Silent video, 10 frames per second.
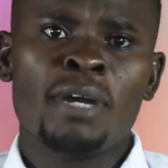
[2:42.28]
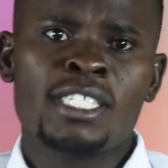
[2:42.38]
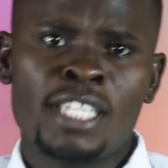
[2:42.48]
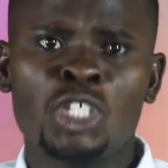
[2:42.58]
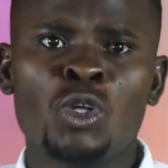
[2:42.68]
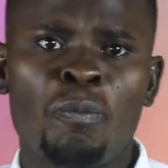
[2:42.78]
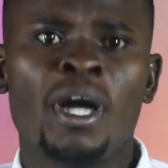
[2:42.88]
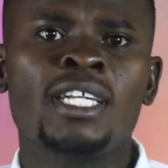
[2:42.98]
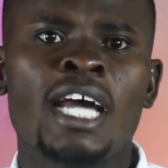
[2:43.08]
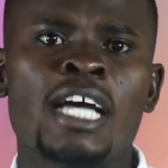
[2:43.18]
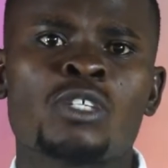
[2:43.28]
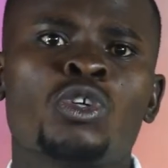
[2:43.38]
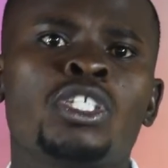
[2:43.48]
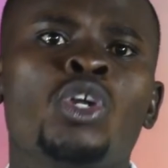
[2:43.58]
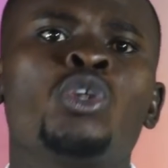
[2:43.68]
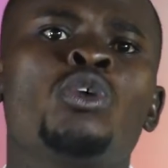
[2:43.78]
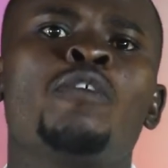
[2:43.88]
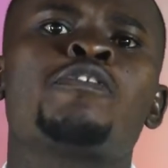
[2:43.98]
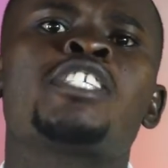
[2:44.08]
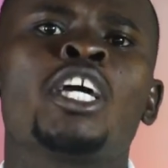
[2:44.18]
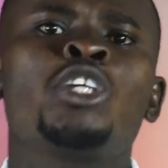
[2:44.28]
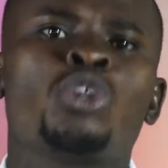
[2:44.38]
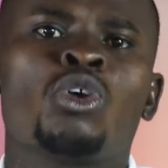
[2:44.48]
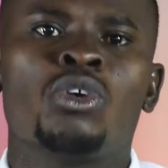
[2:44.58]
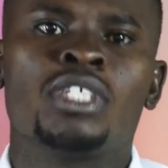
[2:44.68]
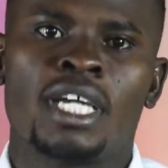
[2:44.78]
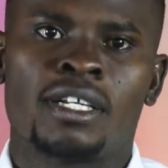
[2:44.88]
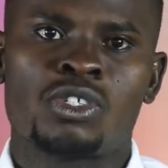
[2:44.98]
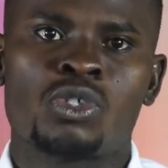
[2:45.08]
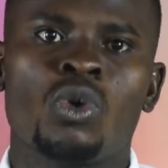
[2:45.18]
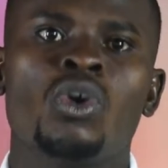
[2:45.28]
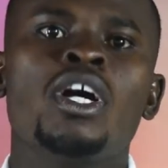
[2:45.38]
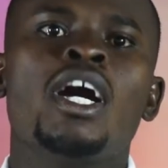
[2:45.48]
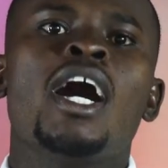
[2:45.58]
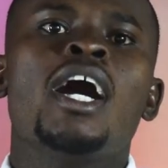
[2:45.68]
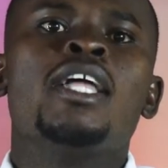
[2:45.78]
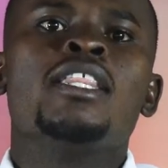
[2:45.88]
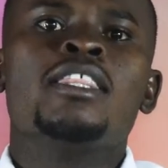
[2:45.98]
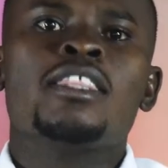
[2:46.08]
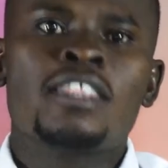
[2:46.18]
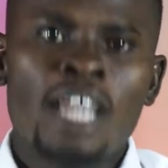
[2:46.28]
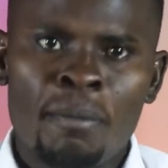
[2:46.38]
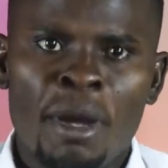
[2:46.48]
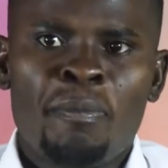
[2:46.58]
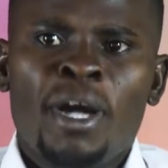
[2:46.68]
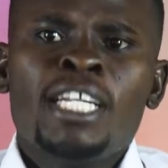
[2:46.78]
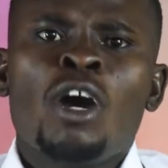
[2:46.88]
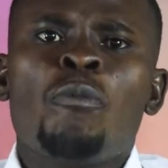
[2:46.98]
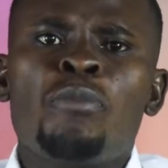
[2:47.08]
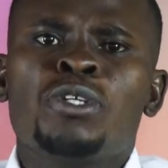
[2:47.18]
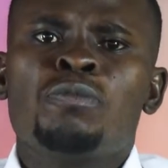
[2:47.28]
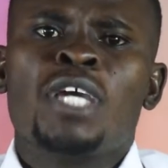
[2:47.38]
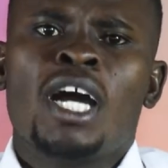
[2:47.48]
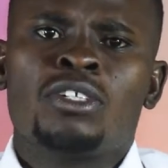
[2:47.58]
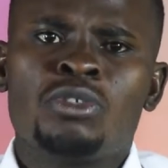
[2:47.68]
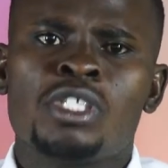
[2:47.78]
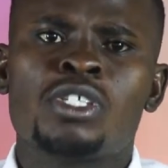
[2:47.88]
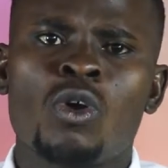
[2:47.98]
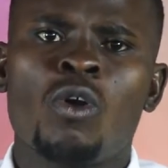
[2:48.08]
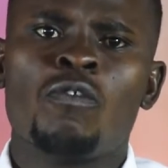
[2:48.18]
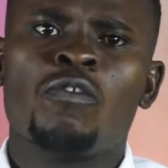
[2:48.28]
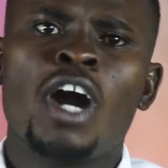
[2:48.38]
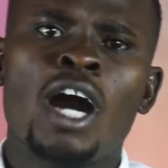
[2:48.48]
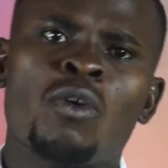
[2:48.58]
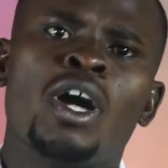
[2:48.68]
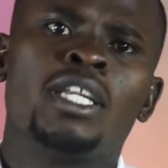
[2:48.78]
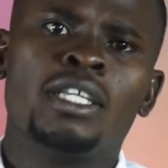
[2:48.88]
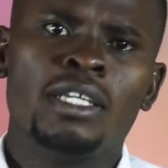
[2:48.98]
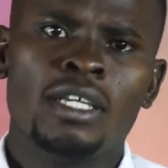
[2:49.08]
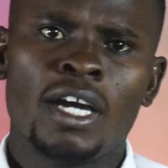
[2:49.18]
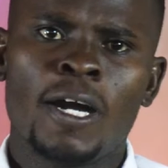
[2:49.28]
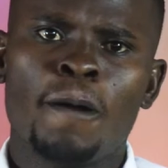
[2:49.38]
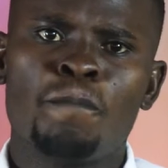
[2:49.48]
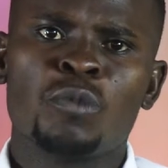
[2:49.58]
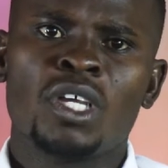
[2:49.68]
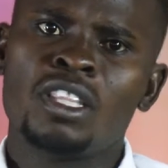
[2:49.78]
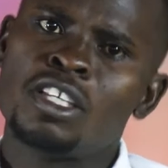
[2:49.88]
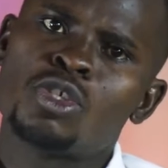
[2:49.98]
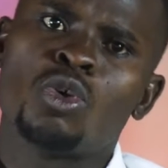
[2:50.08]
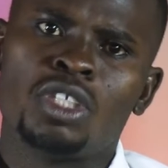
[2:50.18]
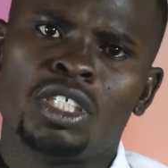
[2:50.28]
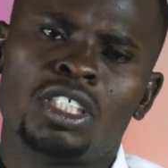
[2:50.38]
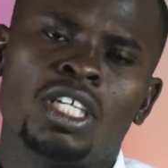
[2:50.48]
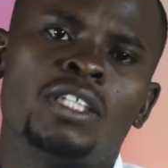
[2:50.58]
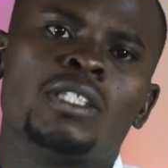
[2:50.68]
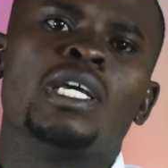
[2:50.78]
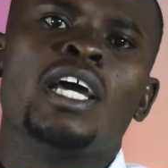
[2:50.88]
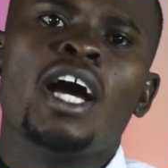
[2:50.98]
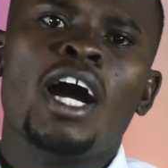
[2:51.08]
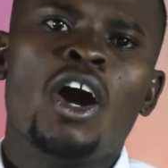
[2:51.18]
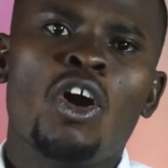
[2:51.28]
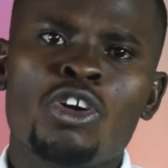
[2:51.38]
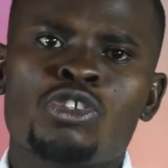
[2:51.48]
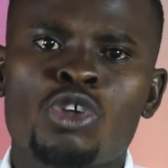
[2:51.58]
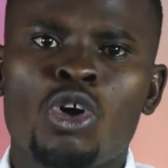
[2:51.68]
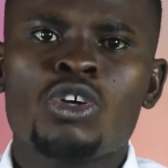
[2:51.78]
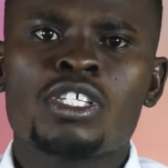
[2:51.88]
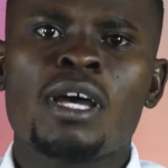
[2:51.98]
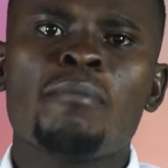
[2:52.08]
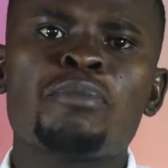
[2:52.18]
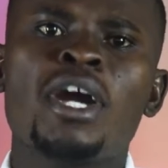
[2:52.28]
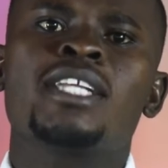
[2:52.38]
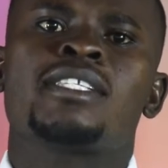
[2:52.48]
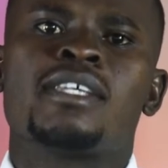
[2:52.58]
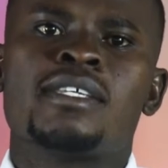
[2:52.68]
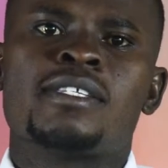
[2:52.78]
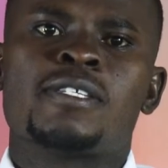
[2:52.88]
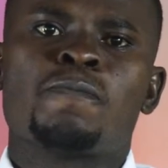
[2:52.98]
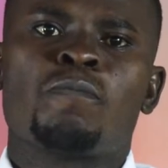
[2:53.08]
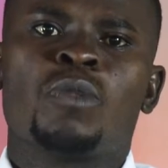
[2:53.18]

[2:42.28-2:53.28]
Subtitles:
sexual partner has got a lot of sexual contact. So that my partner will put me at risk of acquiring this condition. Also, some practices